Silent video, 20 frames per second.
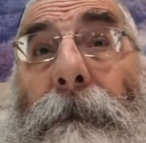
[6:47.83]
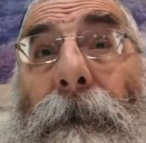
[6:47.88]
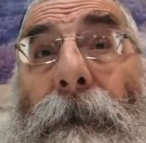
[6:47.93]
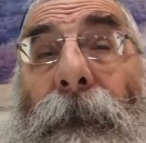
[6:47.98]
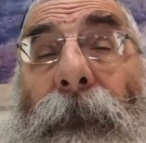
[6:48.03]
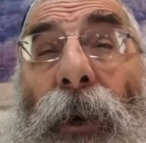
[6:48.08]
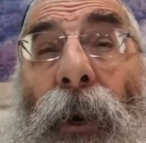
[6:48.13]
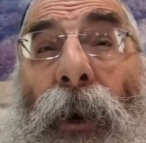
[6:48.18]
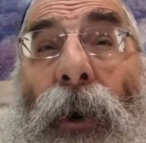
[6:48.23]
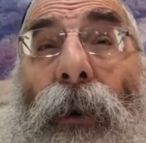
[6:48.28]

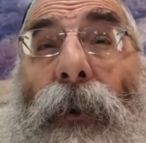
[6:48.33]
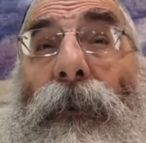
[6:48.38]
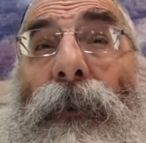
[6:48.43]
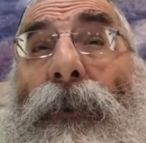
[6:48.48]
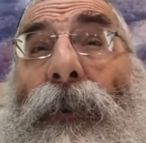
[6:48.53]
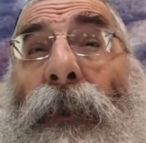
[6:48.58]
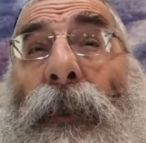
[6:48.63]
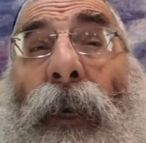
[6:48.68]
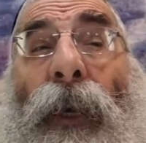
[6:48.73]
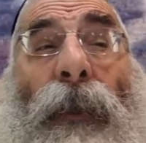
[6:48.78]
Oh,
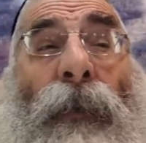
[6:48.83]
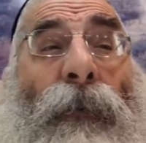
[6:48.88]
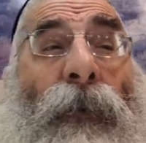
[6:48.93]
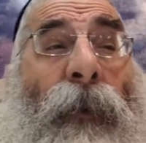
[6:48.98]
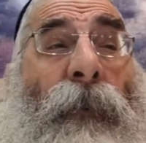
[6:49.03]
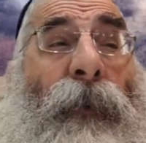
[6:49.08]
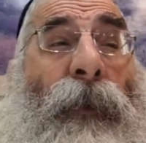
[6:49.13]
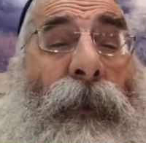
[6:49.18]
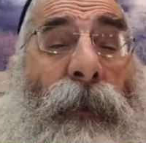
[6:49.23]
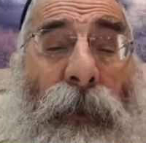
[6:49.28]
so now the
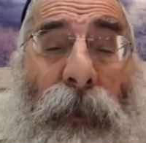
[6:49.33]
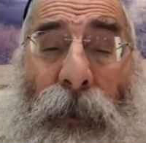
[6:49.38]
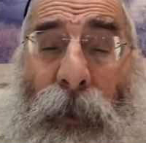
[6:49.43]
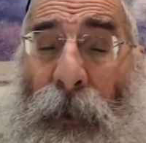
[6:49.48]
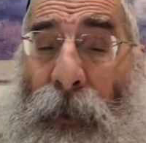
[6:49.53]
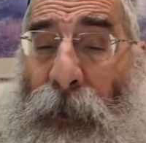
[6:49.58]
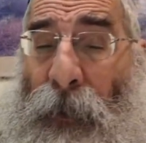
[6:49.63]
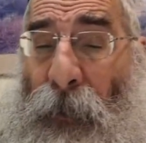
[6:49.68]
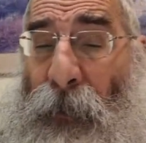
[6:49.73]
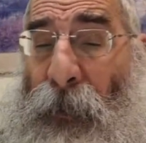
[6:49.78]
Rebbe,
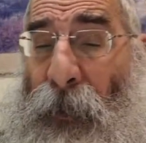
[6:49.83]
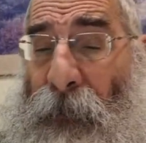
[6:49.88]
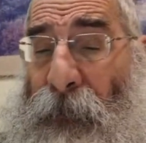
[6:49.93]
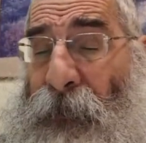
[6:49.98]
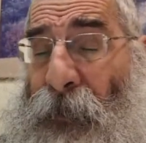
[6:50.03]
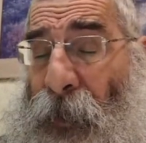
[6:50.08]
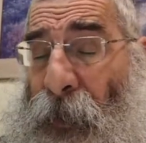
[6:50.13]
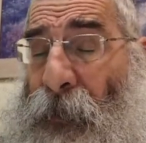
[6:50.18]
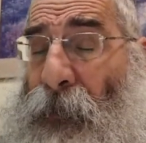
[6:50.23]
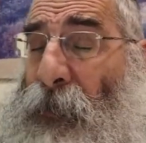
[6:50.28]
okay,
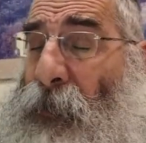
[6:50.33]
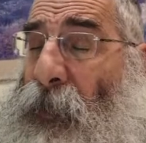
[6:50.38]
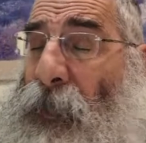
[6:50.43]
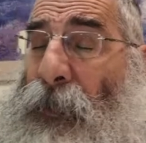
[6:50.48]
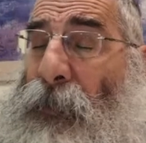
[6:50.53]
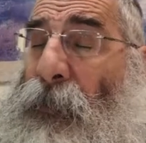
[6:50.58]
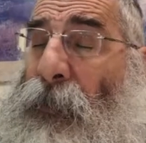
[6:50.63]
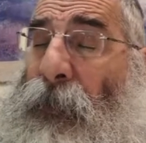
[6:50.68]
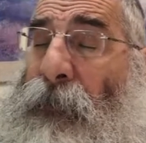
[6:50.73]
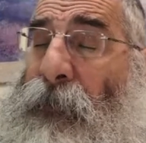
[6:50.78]
fine. There's these
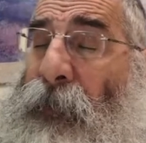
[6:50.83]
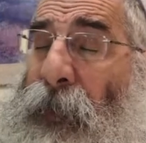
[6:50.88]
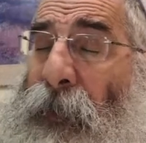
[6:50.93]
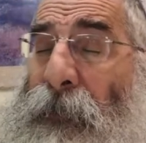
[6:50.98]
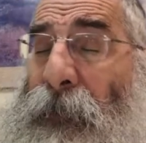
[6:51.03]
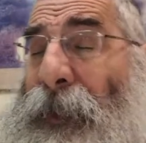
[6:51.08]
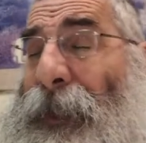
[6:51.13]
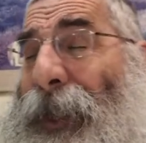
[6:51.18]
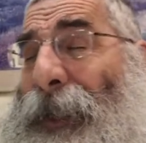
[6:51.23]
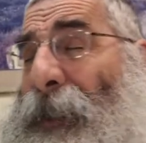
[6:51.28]
three different levels,
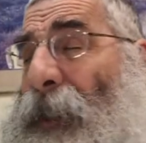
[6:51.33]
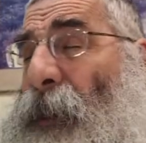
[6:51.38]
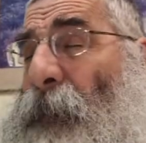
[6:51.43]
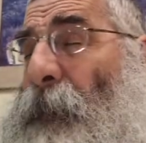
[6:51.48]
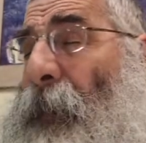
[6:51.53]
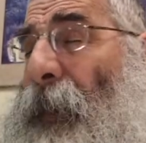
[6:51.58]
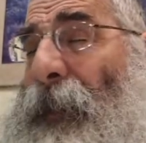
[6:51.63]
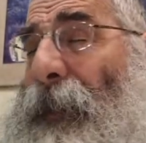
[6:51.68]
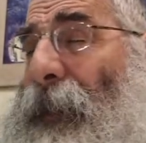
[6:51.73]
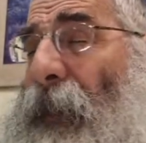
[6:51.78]
and that's
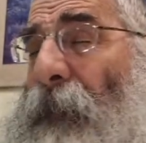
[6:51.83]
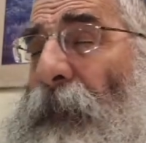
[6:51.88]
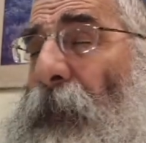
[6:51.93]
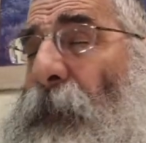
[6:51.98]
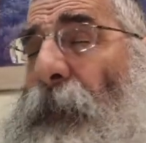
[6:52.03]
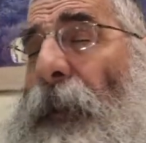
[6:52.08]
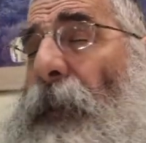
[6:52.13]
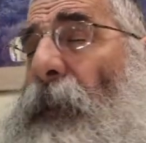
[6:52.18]
explained in every part of